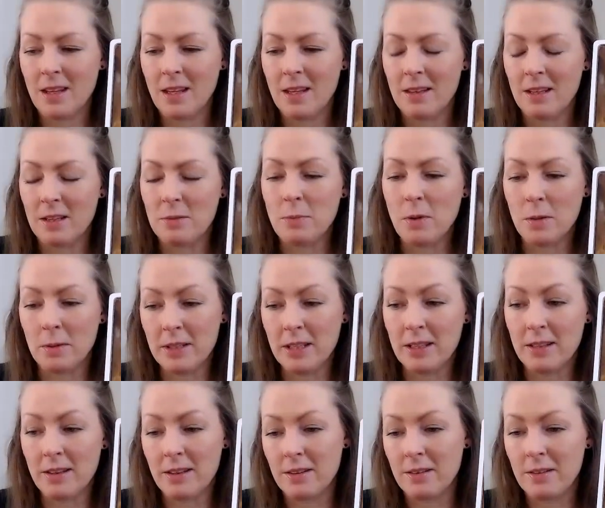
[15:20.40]
that's
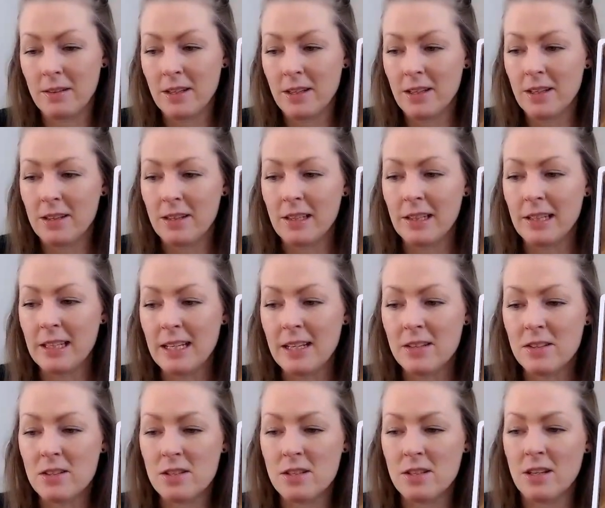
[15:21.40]
probably the
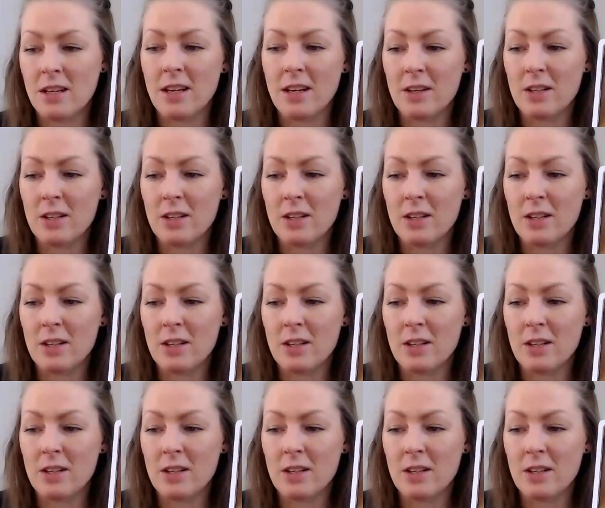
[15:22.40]
least